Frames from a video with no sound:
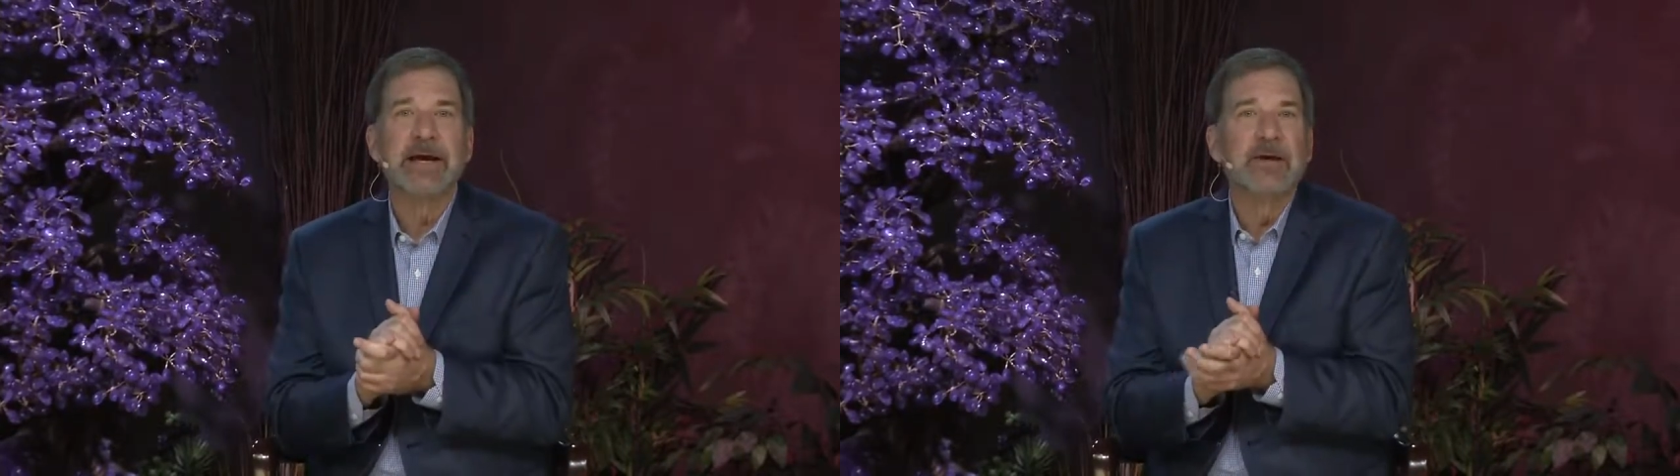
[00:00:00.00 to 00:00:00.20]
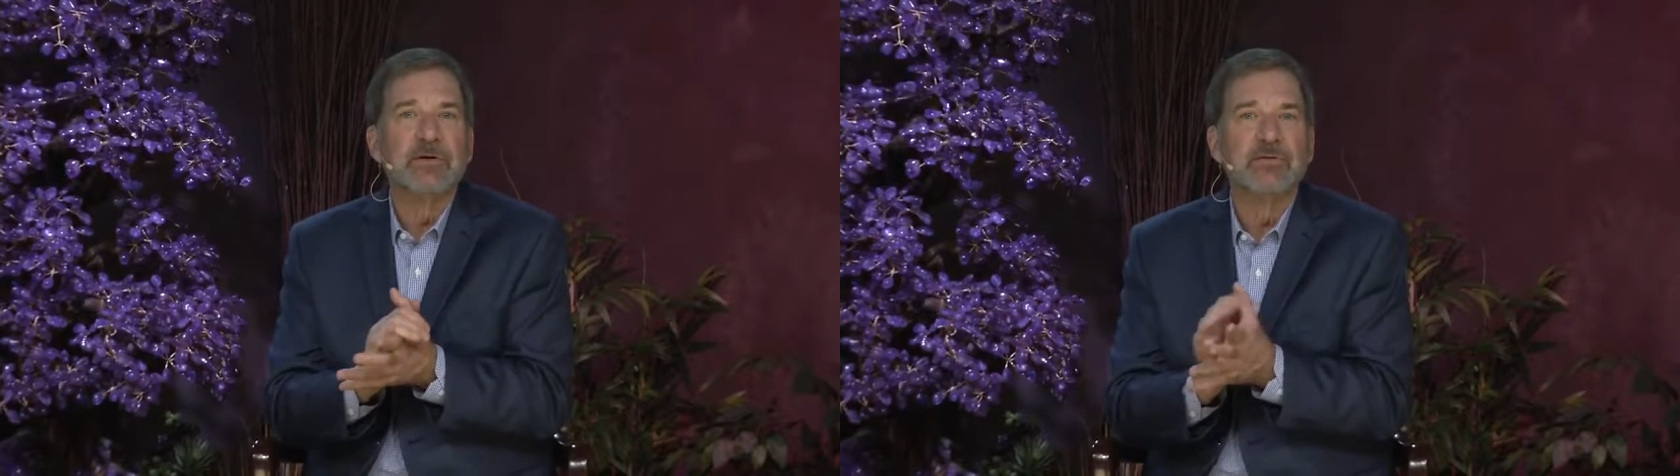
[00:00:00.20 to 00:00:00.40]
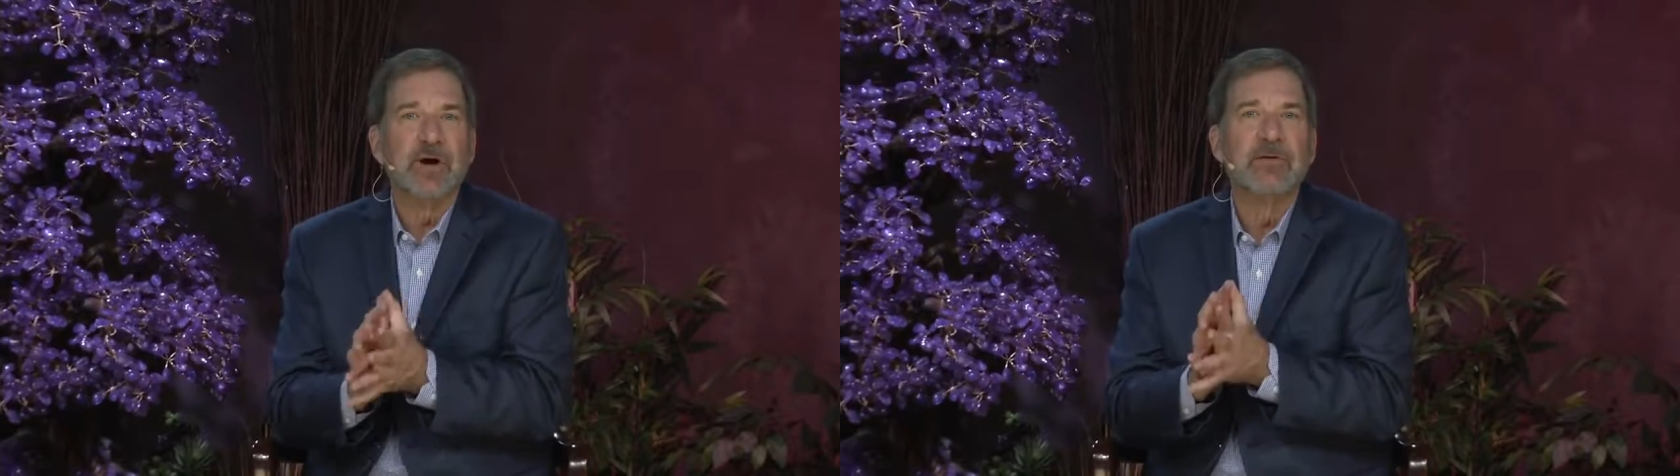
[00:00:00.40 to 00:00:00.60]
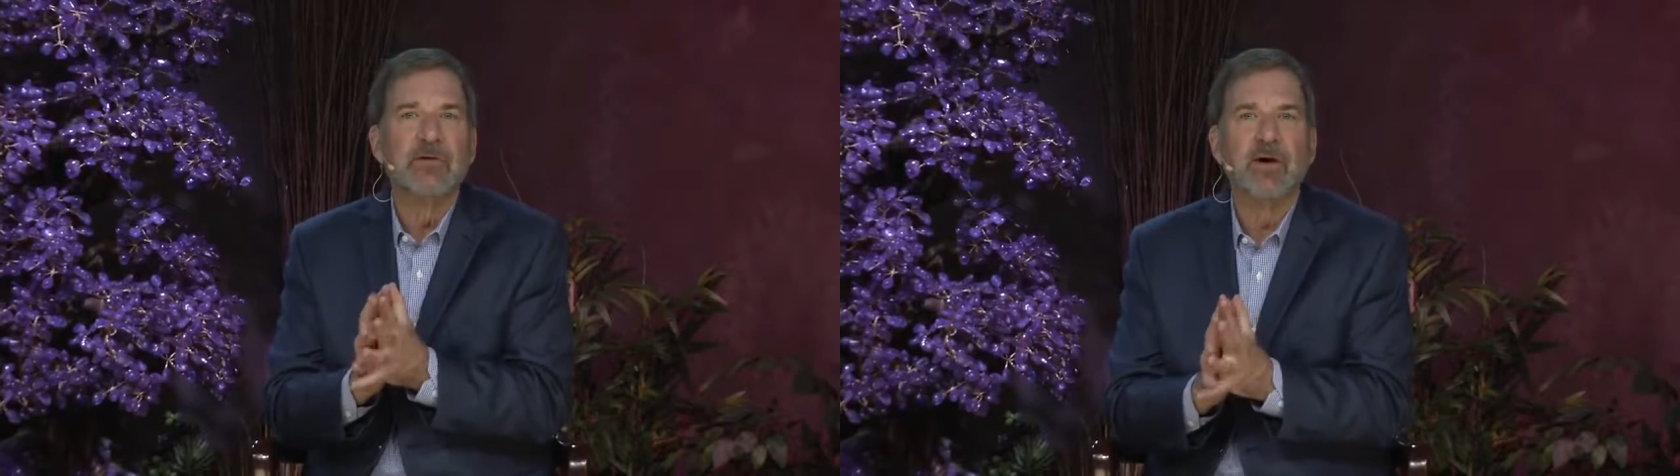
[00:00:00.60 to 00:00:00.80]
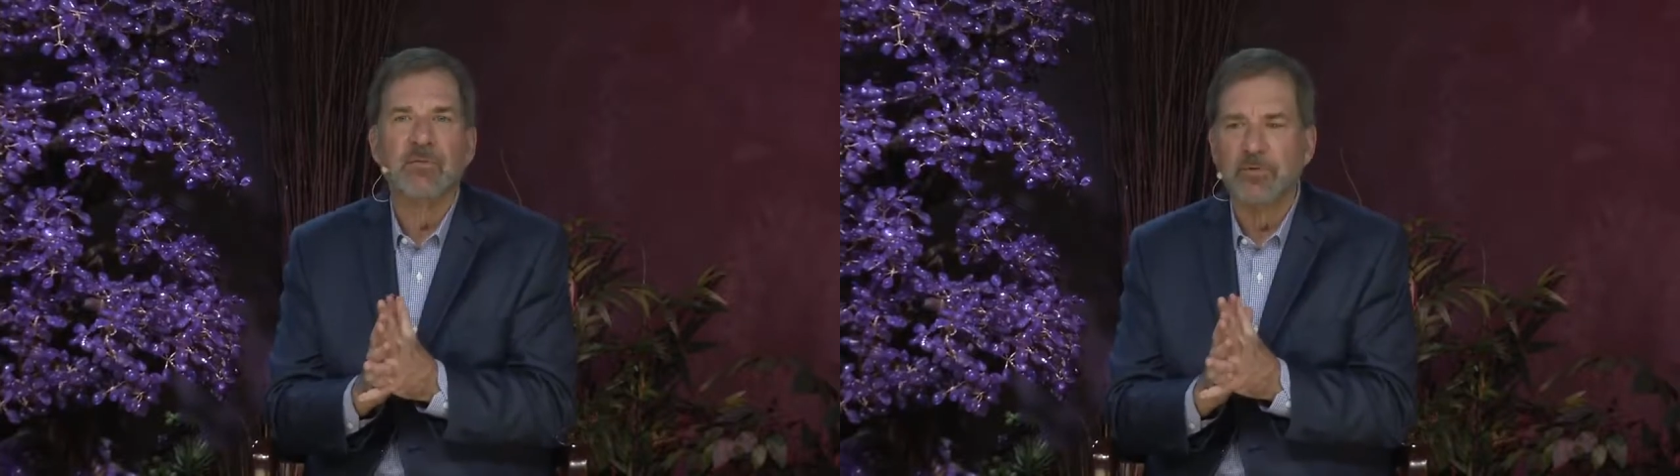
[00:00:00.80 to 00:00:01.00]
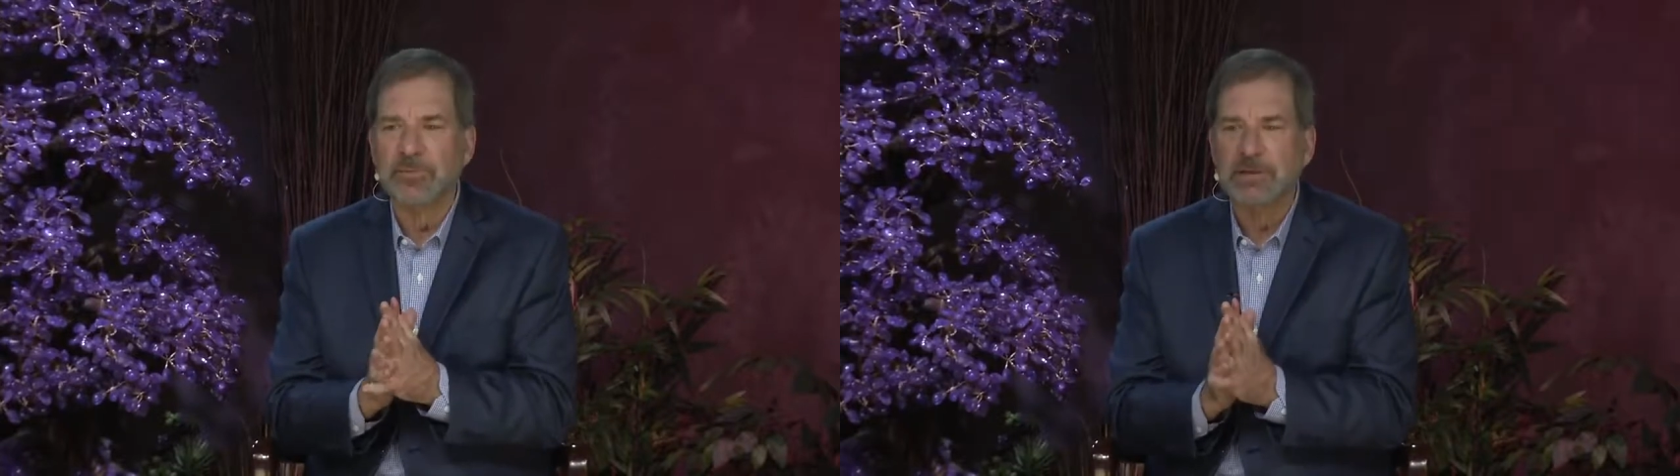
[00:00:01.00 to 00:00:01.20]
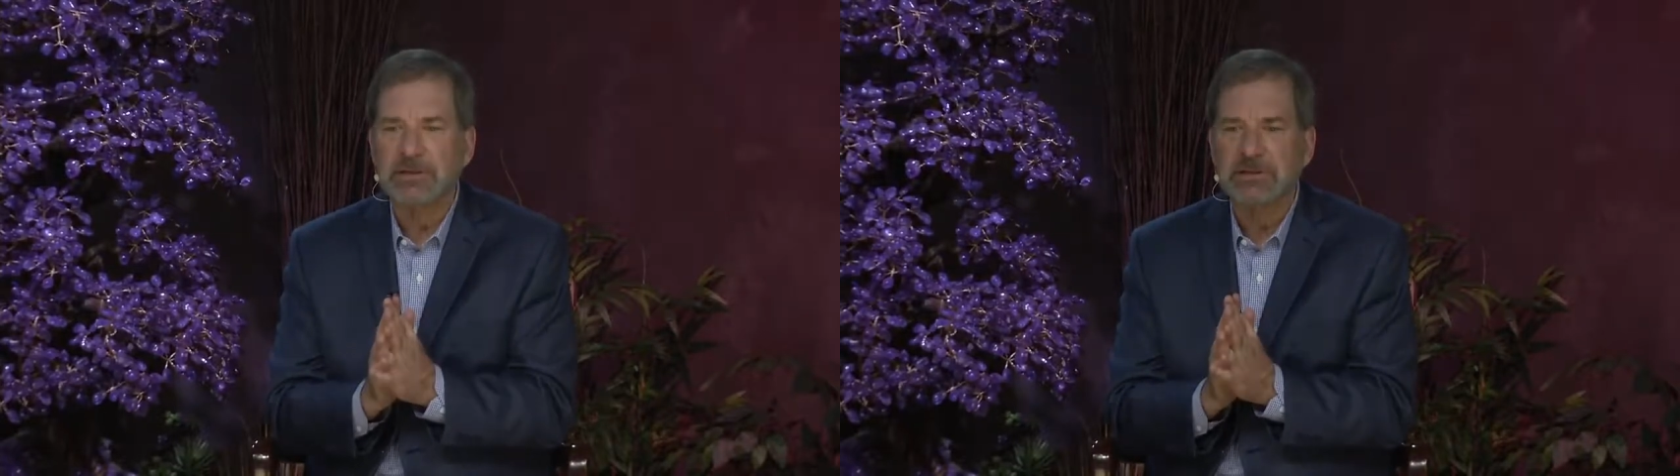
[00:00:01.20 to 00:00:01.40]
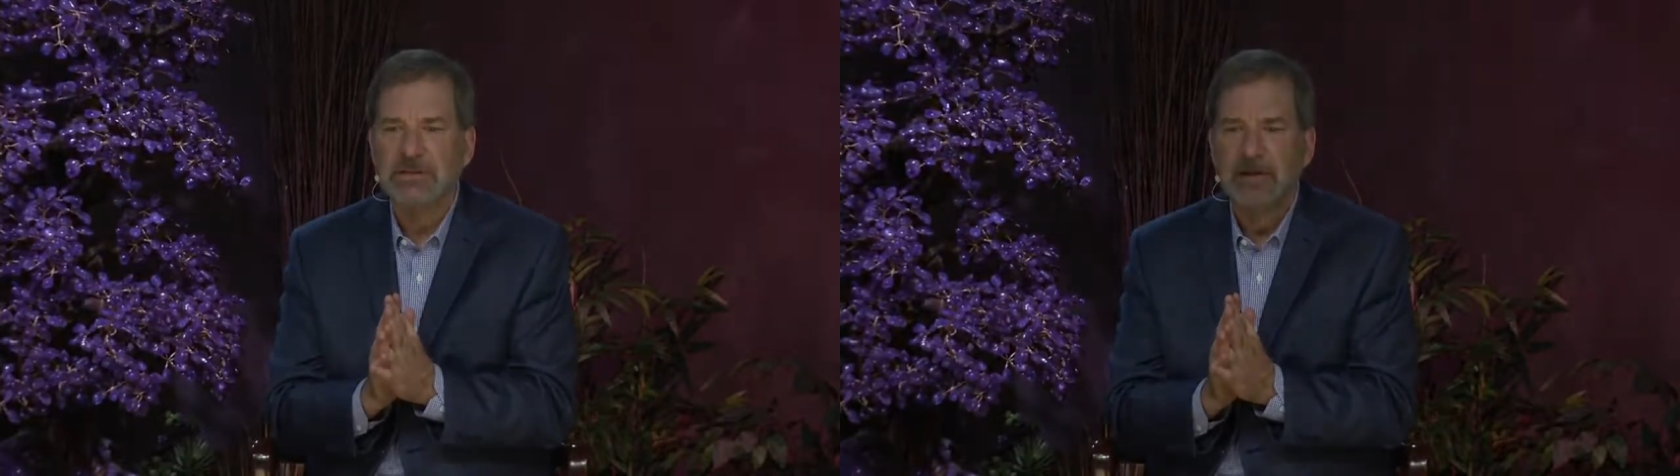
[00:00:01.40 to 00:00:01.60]
and drive
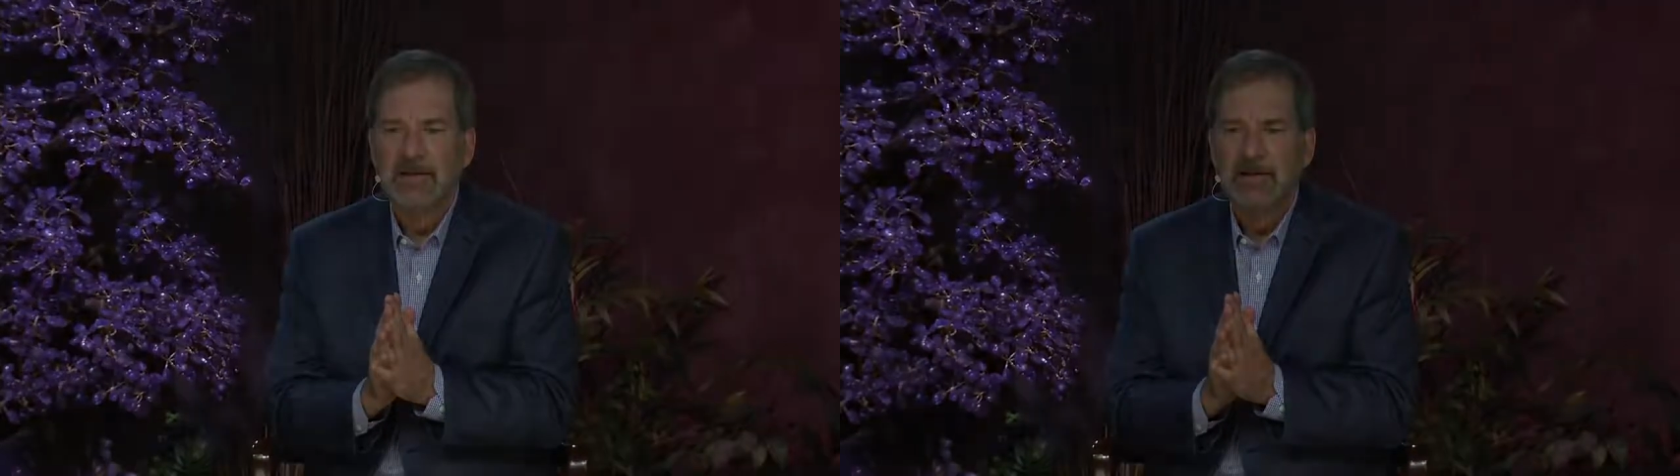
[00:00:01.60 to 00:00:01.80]
automobiles?